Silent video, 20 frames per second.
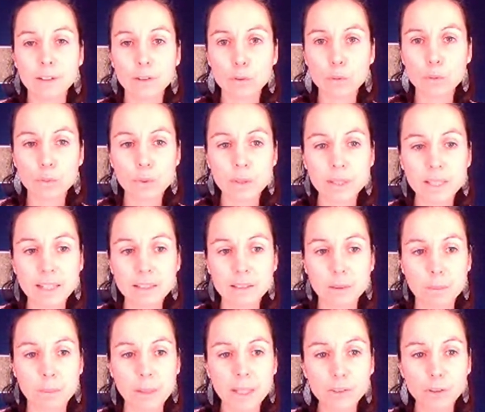and to
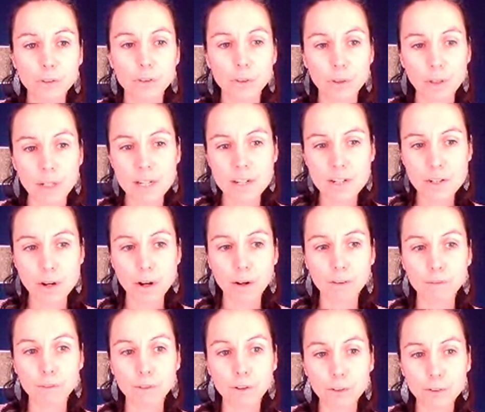get a better knowledge
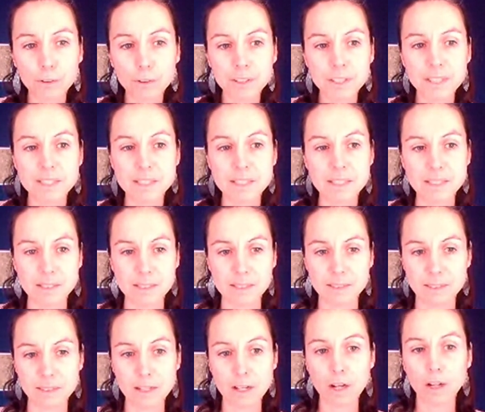of other
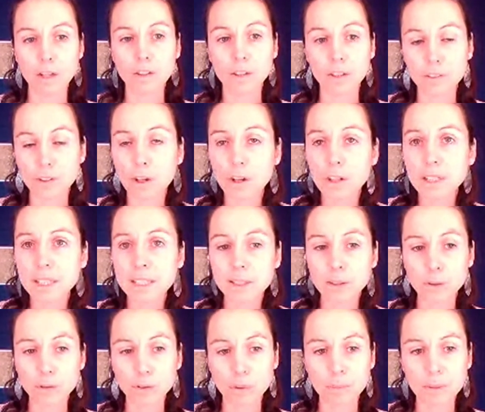diseases, not
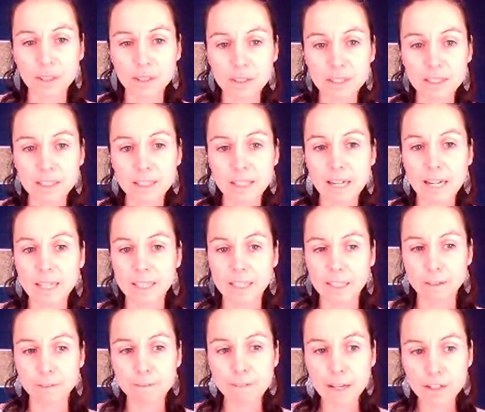only autoimmunity
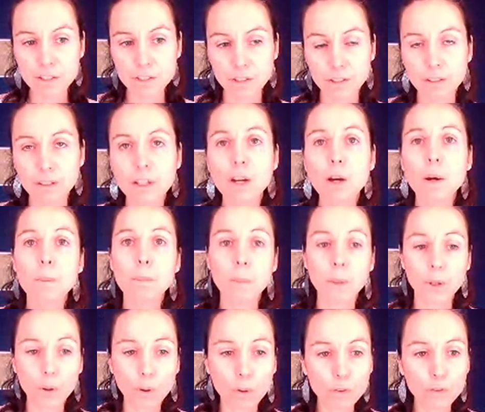and infection,
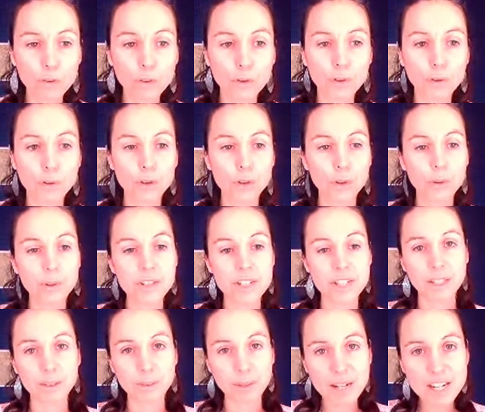but also
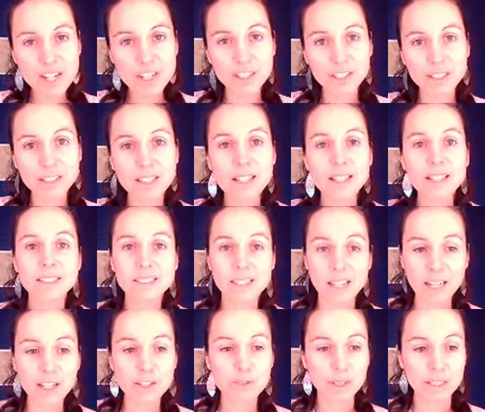neurodegeneration,
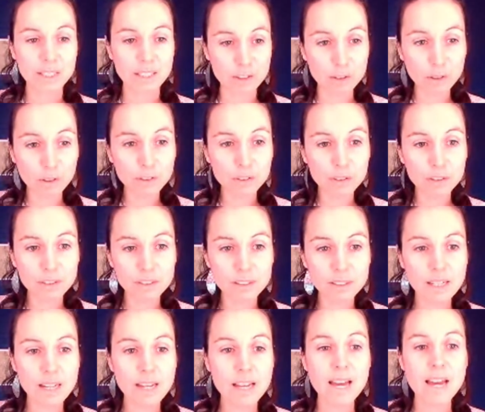psychiatric
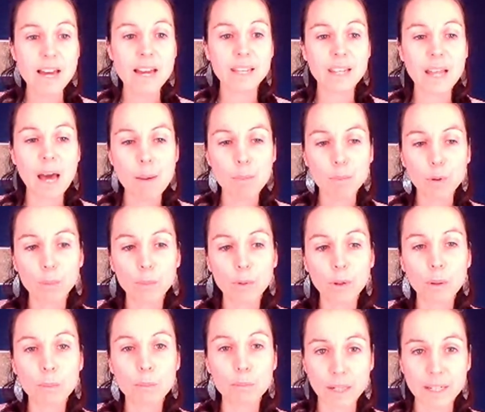disorders, and
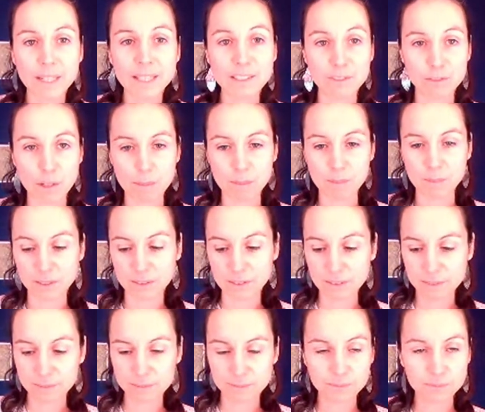abnormal brain
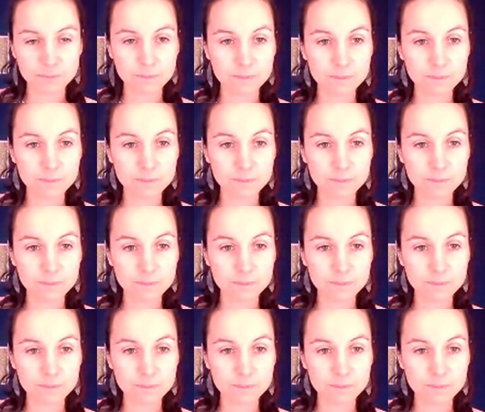development.